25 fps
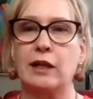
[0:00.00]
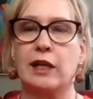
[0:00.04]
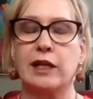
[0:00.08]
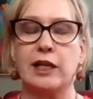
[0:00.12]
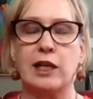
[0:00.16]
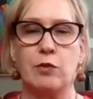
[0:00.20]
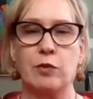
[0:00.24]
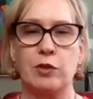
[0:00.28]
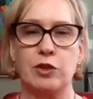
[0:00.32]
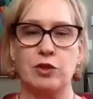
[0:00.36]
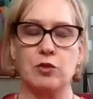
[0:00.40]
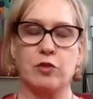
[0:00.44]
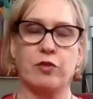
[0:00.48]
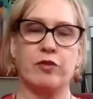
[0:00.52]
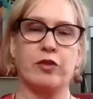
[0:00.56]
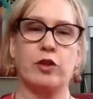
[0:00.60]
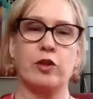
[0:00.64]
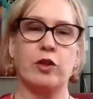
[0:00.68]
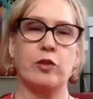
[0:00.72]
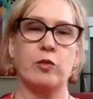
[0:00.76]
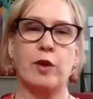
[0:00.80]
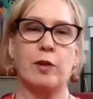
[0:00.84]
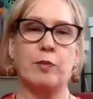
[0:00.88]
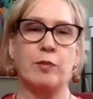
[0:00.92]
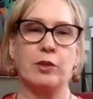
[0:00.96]
Like he went to a very
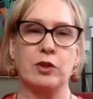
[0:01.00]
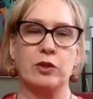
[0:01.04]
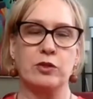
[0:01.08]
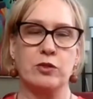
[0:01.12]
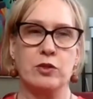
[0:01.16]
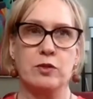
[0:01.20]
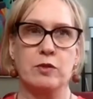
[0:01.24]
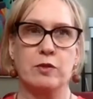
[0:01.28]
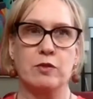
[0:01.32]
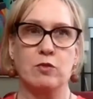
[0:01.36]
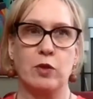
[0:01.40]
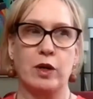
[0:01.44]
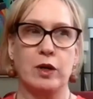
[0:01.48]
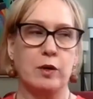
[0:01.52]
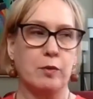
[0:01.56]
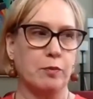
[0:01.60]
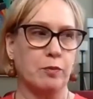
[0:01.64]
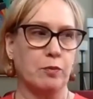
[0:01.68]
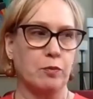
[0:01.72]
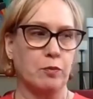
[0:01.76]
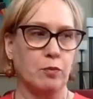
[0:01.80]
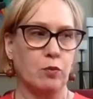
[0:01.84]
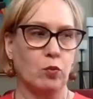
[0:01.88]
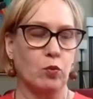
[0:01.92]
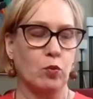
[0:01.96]
reputable, rep,
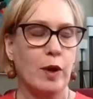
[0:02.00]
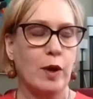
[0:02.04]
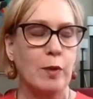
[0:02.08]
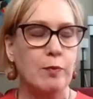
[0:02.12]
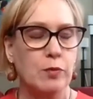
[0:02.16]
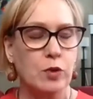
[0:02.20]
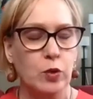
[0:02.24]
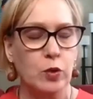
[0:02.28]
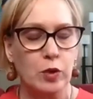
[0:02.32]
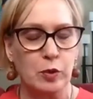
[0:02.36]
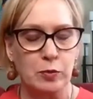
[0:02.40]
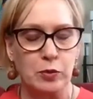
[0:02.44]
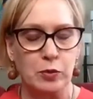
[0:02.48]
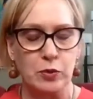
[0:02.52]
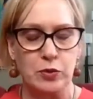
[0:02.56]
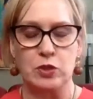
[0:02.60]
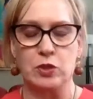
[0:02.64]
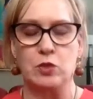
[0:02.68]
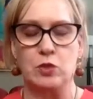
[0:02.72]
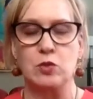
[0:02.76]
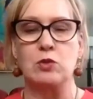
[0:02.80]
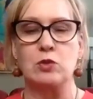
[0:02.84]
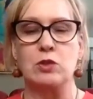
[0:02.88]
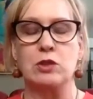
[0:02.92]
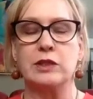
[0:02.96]
reputable
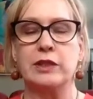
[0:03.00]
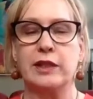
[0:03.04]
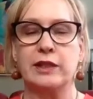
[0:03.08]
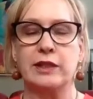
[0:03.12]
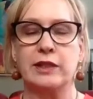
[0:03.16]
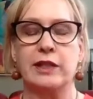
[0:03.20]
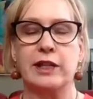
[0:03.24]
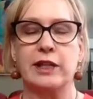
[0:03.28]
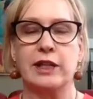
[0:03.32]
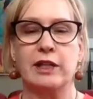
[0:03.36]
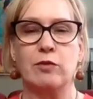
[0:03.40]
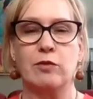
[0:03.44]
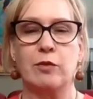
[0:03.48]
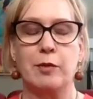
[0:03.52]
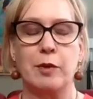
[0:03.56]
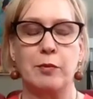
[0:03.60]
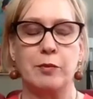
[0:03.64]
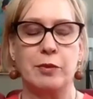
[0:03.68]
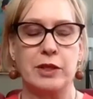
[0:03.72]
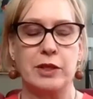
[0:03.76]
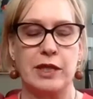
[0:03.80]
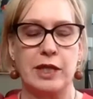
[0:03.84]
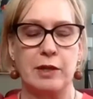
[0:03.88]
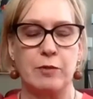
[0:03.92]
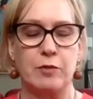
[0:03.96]
school, not that I can remember
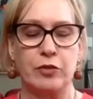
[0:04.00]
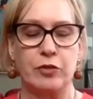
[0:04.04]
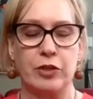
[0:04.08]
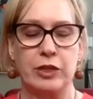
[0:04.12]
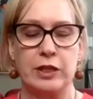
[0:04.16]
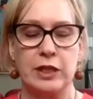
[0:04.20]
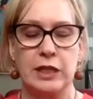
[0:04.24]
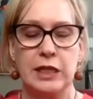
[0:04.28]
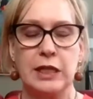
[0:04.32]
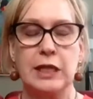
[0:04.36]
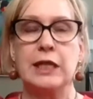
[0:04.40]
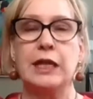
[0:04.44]
the name of it,